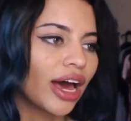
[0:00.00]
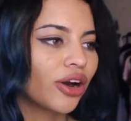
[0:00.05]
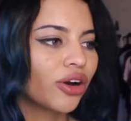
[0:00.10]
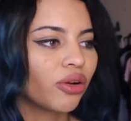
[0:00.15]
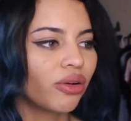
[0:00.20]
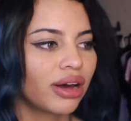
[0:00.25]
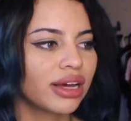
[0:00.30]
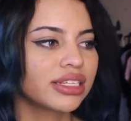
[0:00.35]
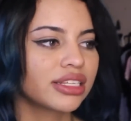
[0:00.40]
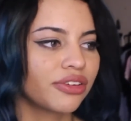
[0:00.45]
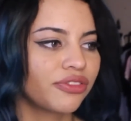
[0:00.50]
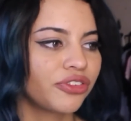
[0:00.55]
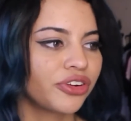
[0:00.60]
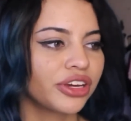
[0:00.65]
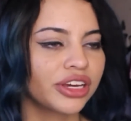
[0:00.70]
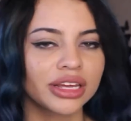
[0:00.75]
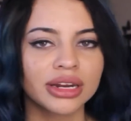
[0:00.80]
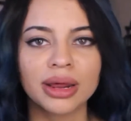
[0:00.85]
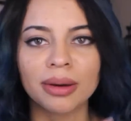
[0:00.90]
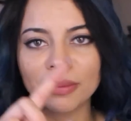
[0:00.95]
I don't know why I said
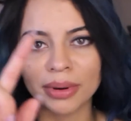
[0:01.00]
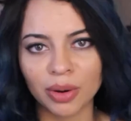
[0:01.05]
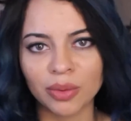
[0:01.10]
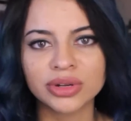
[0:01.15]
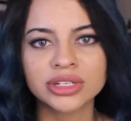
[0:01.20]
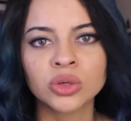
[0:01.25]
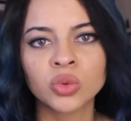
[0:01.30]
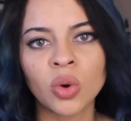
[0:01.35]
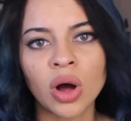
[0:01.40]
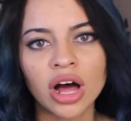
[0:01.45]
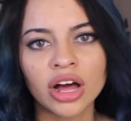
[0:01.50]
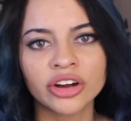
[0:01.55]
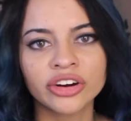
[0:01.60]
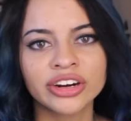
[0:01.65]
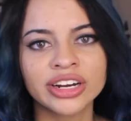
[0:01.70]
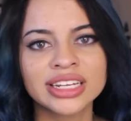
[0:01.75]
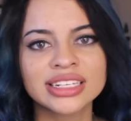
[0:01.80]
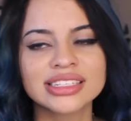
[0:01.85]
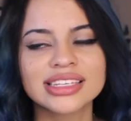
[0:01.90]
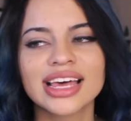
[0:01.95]
freaking, but I went to
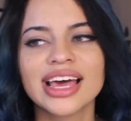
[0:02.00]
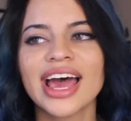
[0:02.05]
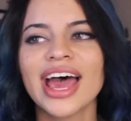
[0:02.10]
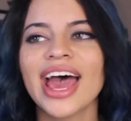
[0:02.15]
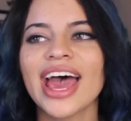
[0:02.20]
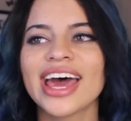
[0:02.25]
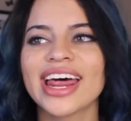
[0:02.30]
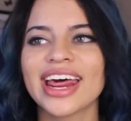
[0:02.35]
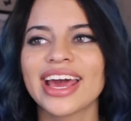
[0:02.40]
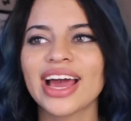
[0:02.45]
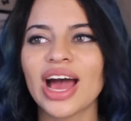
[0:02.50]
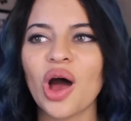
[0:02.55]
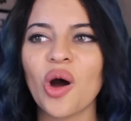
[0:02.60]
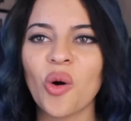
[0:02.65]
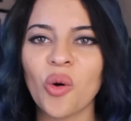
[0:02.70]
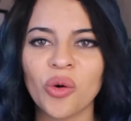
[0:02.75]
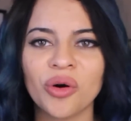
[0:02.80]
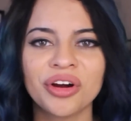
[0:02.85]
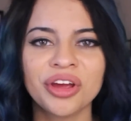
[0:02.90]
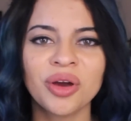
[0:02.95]
Walgreens and I got
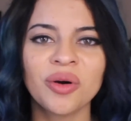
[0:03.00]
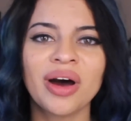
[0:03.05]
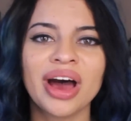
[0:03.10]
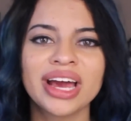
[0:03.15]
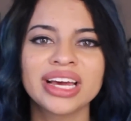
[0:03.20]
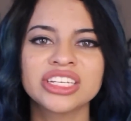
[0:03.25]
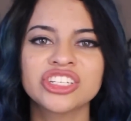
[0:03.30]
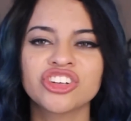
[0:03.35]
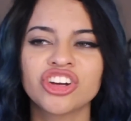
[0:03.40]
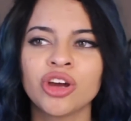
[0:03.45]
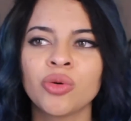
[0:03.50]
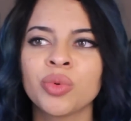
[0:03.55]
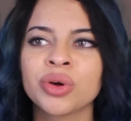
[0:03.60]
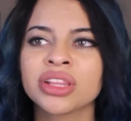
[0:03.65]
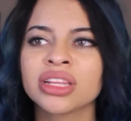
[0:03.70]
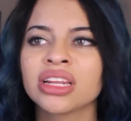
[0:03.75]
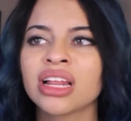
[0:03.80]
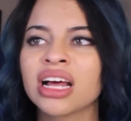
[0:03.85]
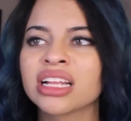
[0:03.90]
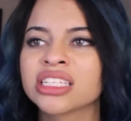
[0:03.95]
Oreo ice cream
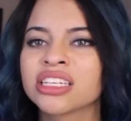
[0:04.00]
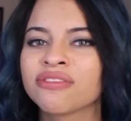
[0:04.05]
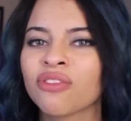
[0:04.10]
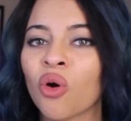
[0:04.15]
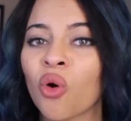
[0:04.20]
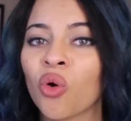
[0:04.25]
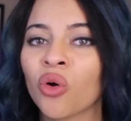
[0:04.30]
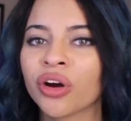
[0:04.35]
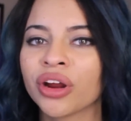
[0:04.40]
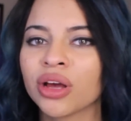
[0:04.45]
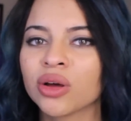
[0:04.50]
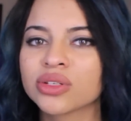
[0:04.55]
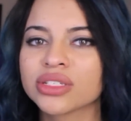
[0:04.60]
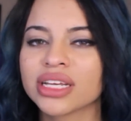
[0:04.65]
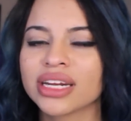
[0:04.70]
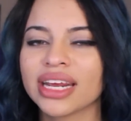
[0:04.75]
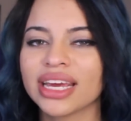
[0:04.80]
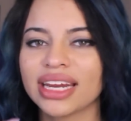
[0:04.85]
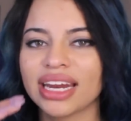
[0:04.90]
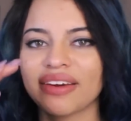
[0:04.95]
with lots of
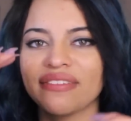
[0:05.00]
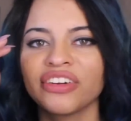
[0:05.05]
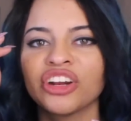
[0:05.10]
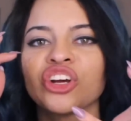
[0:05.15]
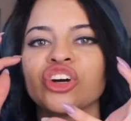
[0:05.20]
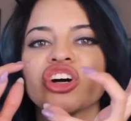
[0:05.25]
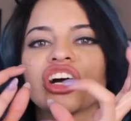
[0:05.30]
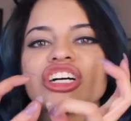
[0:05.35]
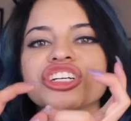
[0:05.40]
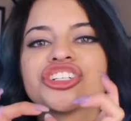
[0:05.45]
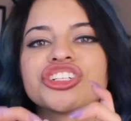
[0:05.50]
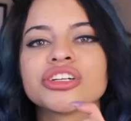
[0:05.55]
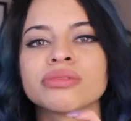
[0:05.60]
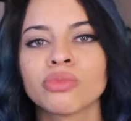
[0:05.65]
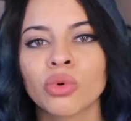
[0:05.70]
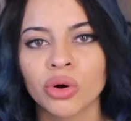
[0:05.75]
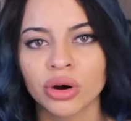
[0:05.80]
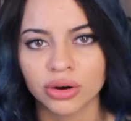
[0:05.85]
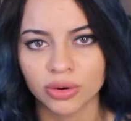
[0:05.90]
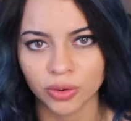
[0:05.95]
Oreos in it and I even crushed
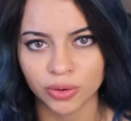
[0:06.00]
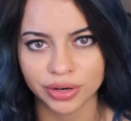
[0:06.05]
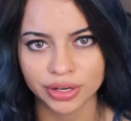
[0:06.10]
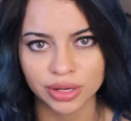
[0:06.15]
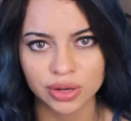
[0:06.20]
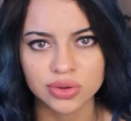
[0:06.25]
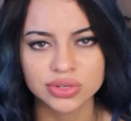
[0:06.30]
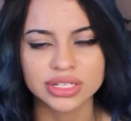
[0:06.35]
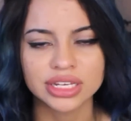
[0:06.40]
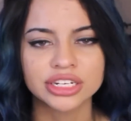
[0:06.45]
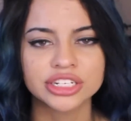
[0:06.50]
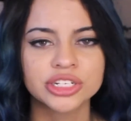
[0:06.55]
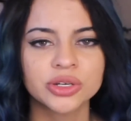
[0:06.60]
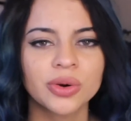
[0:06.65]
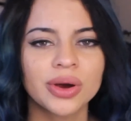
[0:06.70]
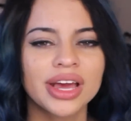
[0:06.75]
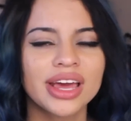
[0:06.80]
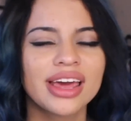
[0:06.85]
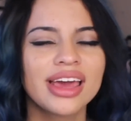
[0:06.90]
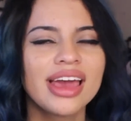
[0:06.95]
more Oreos
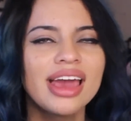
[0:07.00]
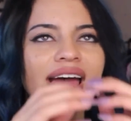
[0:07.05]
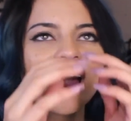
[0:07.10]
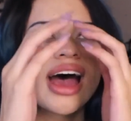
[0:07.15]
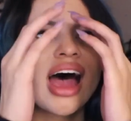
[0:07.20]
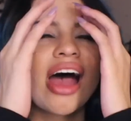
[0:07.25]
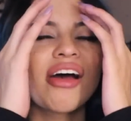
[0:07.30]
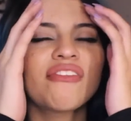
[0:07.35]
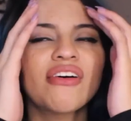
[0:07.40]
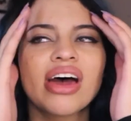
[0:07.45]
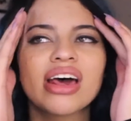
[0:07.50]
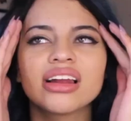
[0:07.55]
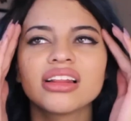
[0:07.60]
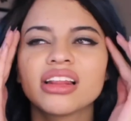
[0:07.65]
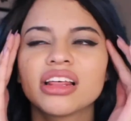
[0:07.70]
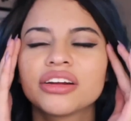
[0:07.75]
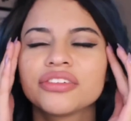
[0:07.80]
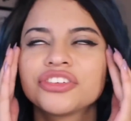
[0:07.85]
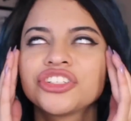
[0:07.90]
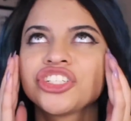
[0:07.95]
into it. I've had a
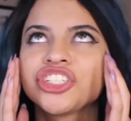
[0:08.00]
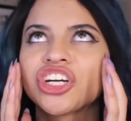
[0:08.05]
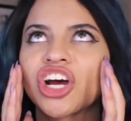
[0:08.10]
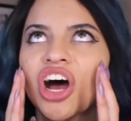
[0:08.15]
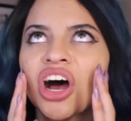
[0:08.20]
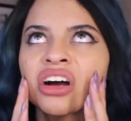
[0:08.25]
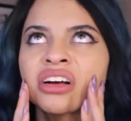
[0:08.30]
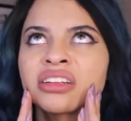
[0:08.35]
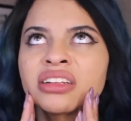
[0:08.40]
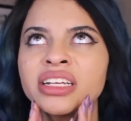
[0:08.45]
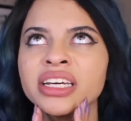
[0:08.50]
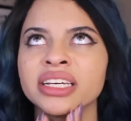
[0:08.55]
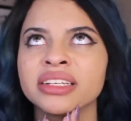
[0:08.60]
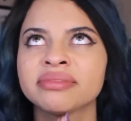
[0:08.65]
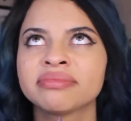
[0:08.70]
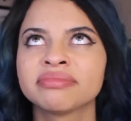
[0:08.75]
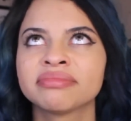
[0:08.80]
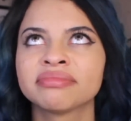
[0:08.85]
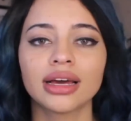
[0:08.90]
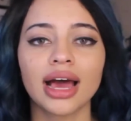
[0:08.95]
lot of
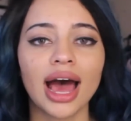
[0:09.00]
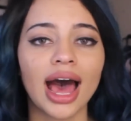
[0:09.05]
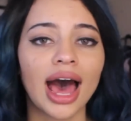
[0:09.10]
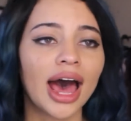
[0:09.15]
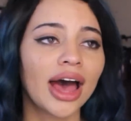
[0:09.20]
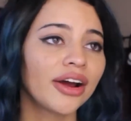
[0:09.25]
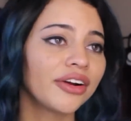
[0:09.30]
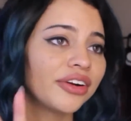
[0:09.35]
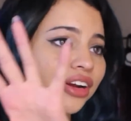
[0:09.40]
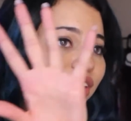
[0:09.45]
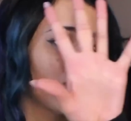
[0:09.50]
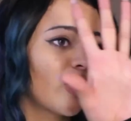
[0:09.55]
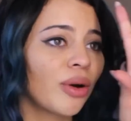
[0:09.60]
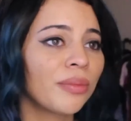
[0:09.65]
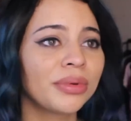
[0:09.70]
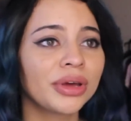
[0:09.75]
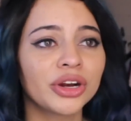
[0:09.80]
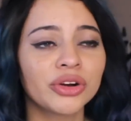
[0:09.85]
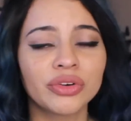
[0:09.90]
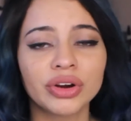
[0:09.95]
chocolate. I already know
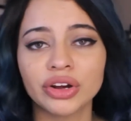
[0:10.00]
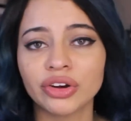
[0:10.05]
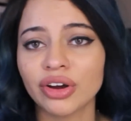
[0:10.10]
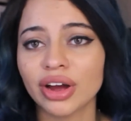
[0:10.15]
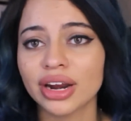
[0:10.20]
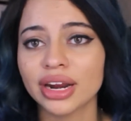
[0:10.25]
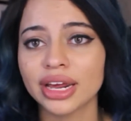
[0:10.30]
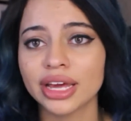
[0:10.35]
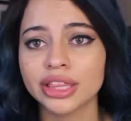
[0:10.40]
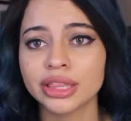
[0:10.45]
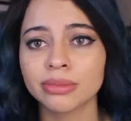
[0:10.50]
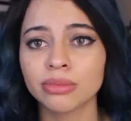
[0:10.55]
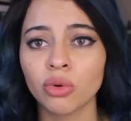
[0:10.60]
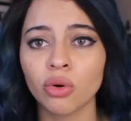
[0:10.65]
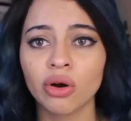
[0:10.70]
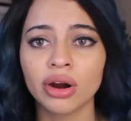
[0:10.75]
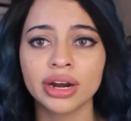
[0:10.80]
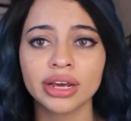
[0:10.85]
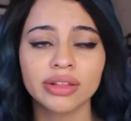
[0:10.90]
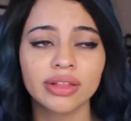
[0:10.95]
I'm gonna regret it in the
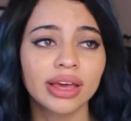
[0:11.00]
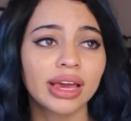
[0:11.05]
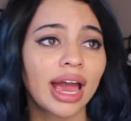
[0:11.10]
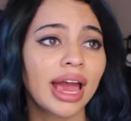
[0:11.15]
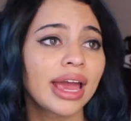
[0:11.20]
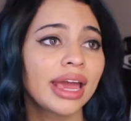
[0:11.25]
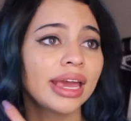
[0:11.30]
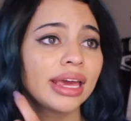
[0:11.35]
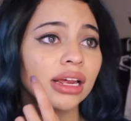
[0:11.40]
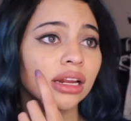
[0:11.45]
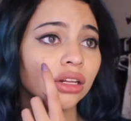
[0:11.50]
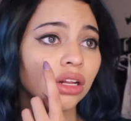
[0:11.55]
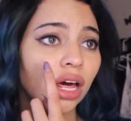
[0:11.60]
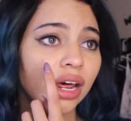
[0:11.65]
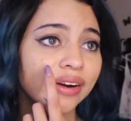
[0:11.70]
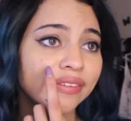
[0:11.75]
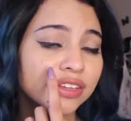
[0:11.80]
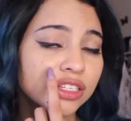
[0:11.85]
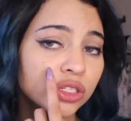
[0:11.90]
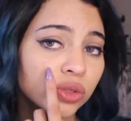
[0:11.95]
morning. Like I ate a
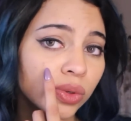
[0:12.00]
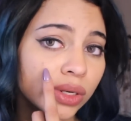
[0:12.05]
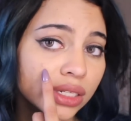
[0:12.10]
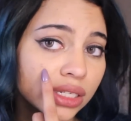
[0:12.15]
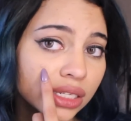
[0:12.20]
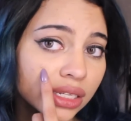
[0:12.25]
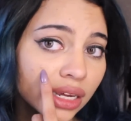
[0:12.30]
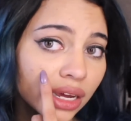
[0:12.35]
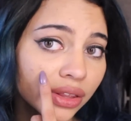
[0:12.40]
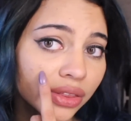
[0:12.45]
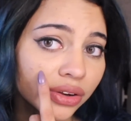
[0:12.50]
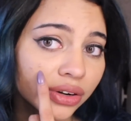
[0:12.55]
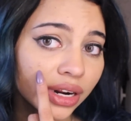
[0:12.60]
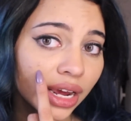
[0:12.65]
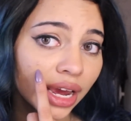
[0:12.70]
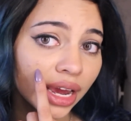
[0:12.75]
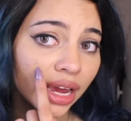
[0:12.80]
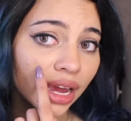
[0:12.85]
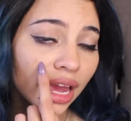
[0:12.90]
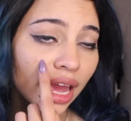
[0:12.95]
lot of sweets the other
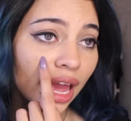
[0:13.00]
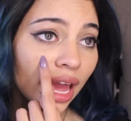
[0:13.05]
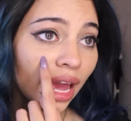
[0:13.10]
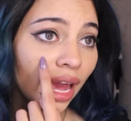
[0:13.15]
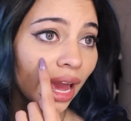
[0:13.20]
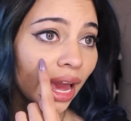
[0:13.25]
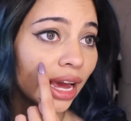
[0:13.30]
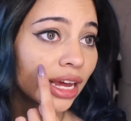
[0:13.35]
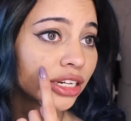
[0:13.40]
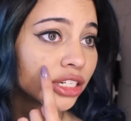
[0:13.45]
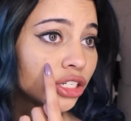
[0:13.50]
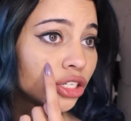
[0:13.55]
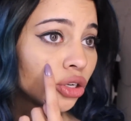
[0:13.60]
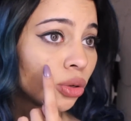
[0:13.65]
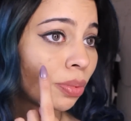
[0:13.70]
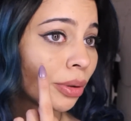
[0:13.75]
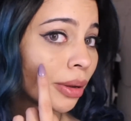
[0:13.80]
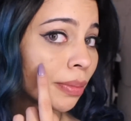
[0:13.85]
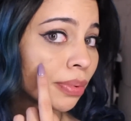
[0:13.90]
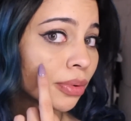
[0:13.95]
day and
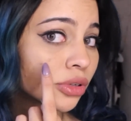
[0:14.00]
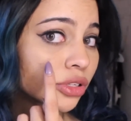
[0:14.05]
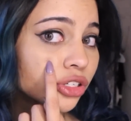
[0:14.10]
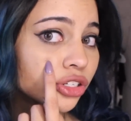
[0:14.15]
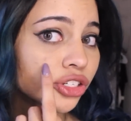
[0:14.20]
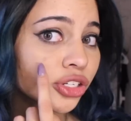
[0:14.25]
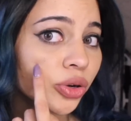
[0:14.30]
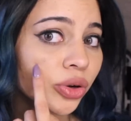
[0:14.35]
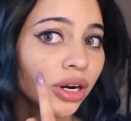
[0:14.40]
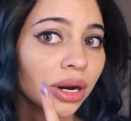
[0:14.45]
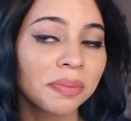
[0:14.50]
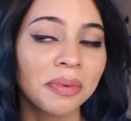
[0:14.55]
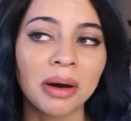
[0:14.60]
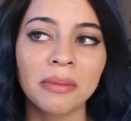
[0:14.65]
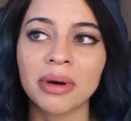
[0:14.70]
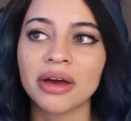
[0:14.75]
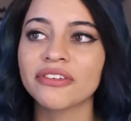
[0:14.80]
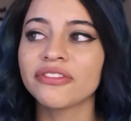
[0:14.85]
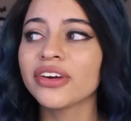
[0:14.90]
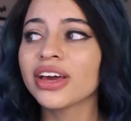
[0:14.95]
two pimples showed up
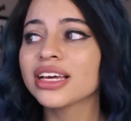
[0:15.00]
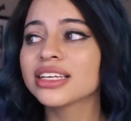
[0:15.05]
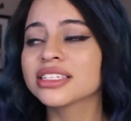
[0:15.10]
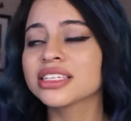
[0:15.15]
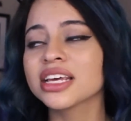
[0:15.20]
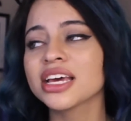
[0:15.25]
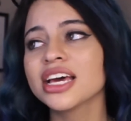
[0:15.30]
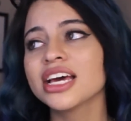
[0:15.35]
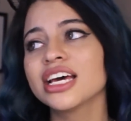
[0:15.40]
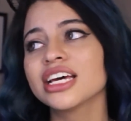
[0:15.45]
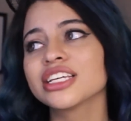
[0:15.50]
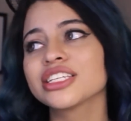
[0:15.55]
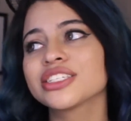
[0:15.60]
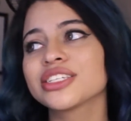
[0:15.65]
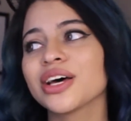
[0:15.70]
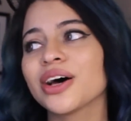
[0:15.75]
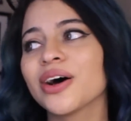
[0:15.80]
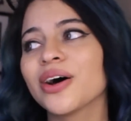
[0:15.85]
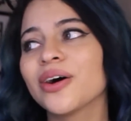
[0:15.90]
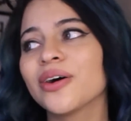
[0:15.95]
on my face.
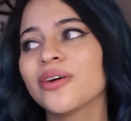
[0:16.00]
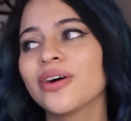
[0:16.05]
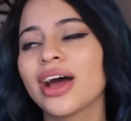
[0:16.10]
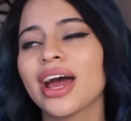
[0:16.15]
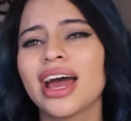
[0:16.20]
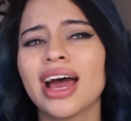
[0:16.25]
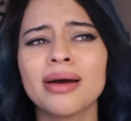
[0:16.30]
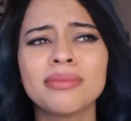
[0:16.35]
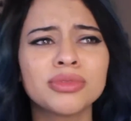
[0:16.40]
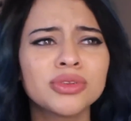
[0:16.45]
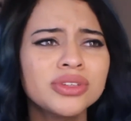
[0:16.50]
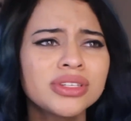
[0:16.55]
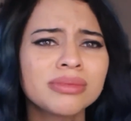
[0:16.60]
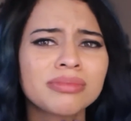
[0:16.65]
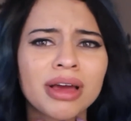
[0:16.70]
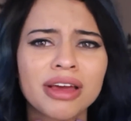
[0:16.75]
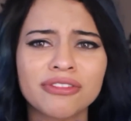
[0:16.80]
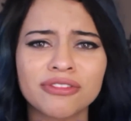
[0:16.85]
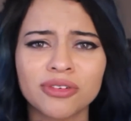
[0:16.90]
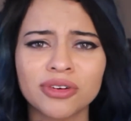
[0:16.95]
So I'm
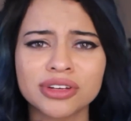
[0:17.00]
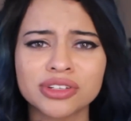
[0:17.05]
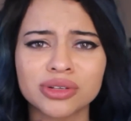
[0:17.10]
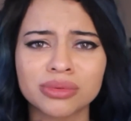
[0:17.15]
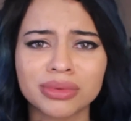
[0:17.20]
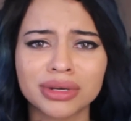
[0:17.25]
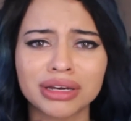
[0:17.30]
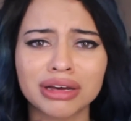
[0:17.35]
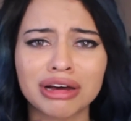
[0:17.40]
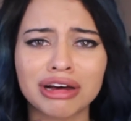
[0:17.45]
losing my voice, oh my